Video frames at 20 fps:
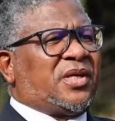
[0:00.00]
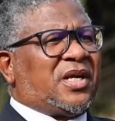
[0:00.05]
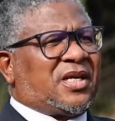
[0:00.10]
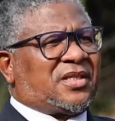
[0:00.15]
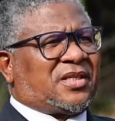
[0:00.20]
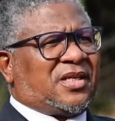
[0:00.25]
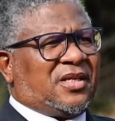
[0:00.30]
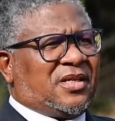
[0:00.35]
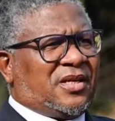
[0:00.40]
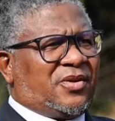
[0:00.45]

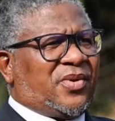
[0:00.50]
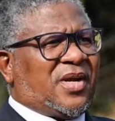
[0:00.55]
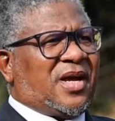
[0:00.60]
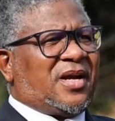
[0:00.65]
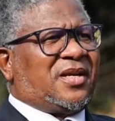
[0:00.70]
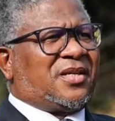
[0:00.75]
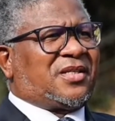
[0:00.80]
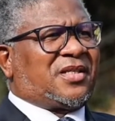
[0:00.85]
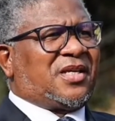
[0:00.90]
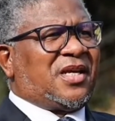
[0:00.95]
us and the
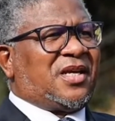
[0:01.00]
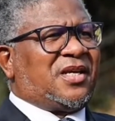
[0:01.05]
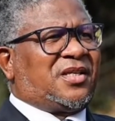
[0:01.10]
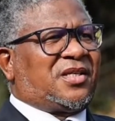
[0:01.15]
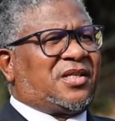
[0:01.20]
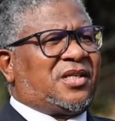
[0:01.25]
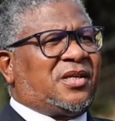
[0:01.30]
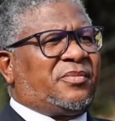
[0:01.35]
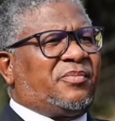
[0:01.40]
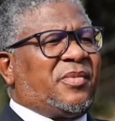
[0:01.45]
United
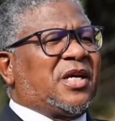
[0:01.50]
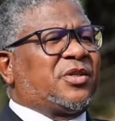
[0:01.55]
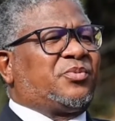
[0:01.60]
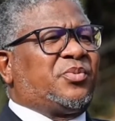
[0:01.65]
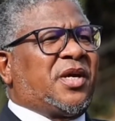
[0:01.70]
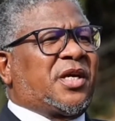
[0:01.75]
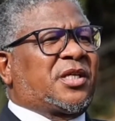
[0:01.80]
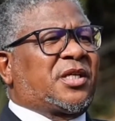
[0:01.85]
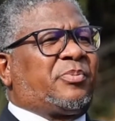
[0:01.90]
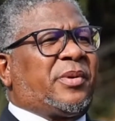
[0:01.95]
States, it must
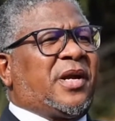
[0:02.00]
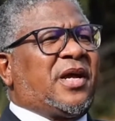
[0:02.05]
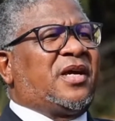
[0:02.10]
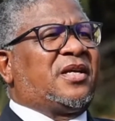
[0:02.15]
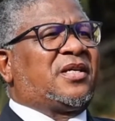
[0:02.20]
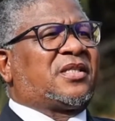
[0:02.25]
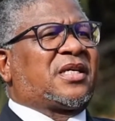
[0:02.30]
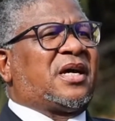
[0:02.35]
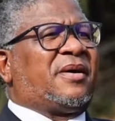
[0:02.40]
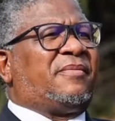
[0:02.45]
be
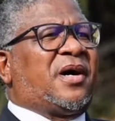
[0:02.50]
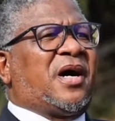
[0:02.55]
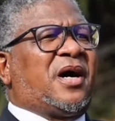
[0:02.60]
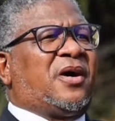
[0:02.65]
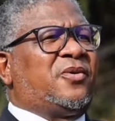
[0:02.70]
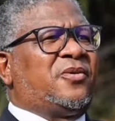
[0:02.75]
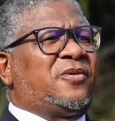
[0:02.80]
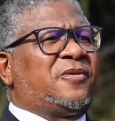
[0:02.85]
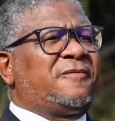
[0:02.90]
explained somehow.